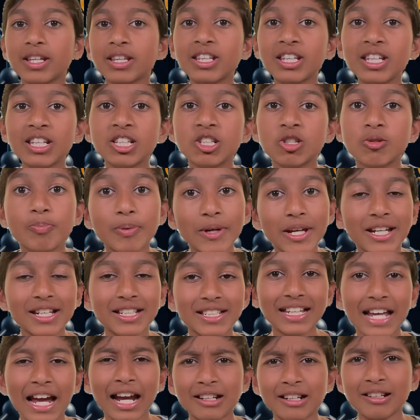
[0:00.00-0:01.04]
These
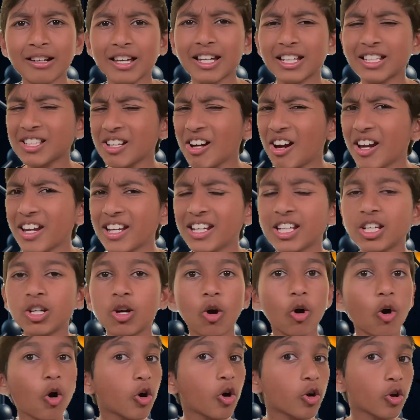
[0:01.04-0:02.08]
spins act like
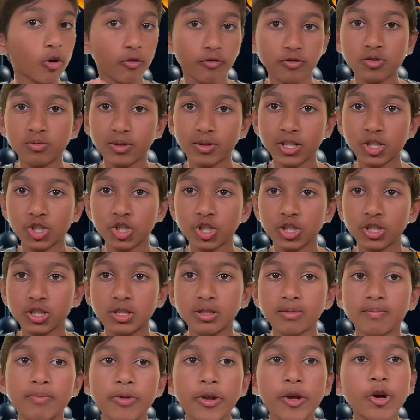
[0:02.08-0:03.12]
tiny on off
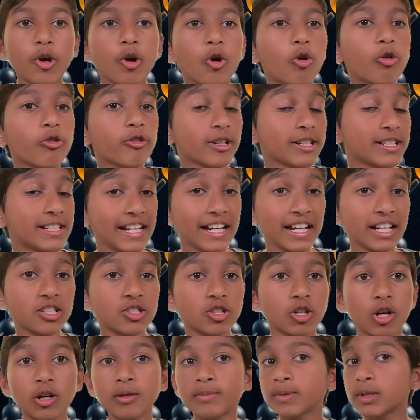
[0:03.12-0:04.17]
switches, or in tech
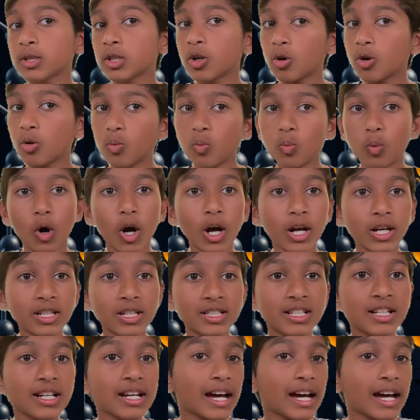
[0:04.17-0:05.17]
terms, ones